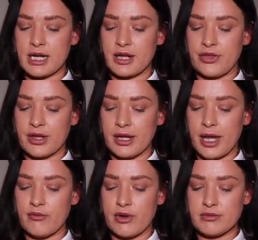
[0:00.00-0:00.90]
I think
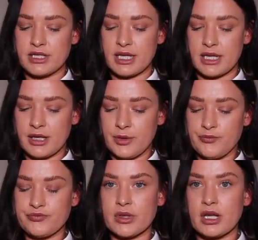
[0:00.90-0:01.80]
MVMT
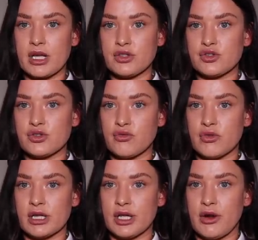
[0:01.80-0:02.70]
is just a
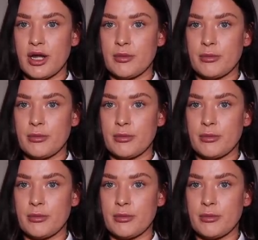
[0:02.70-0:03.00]
really great